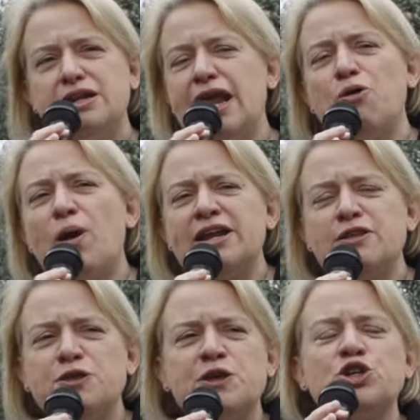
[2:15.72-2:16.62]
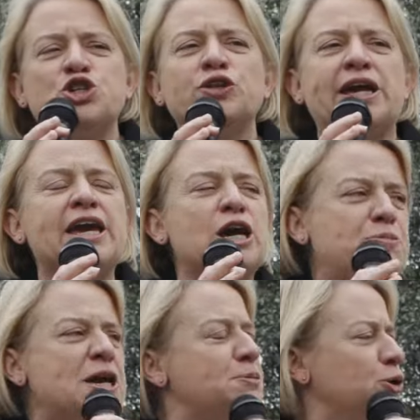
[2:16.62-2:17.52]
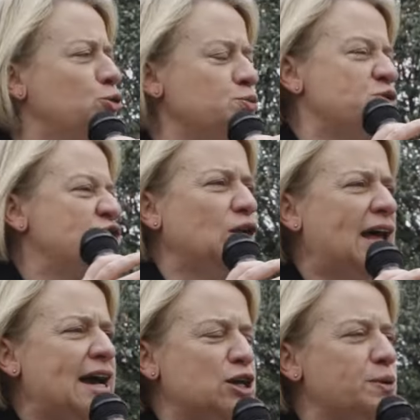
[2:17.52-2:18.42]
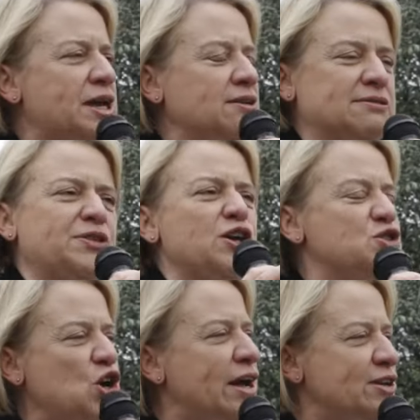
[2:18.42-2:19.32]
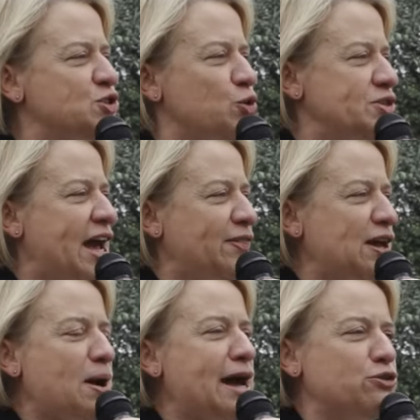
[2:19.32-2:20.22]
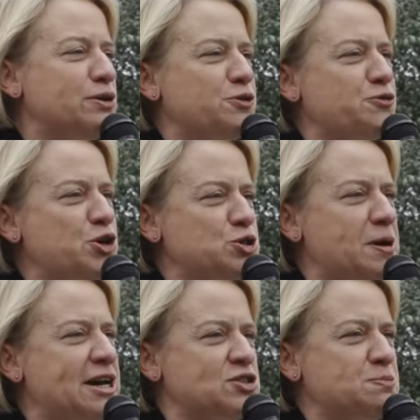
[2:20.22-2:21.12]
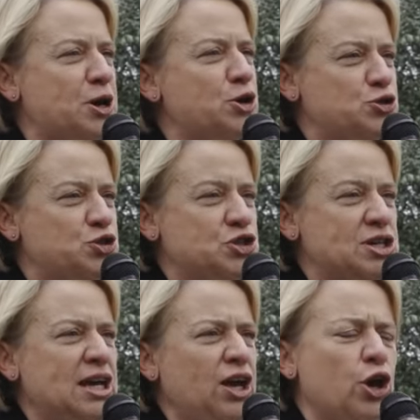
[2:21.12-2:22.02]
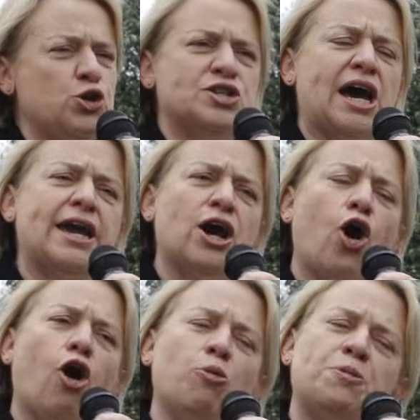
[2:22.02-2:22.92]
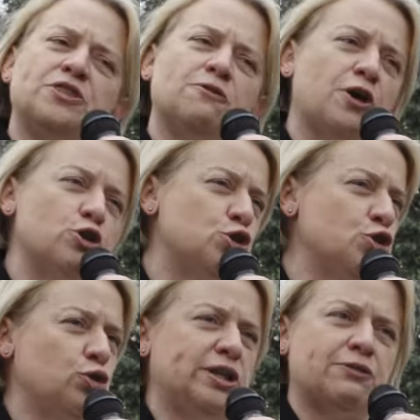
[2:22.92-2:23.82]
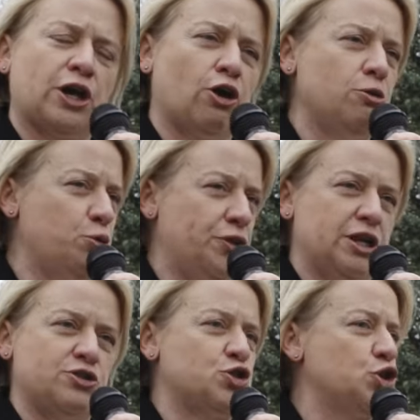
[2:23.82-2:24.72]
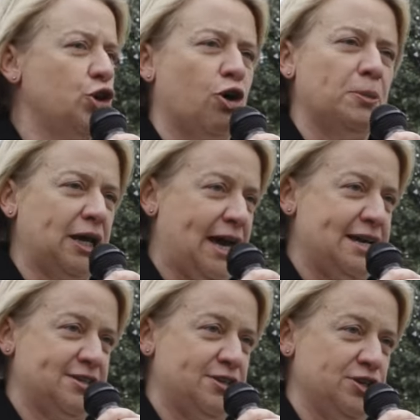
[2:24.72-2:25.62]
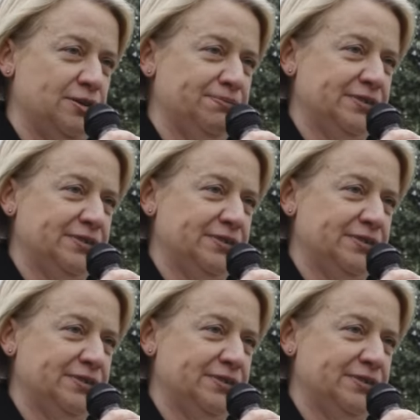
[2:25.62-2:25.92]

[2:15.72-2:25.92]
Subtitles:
Now, one of the things you'll hear, people still arguing, those dinosaurs out there arguing for first past the post, who say, oh, but the voters will never cope with it, it's too complicated.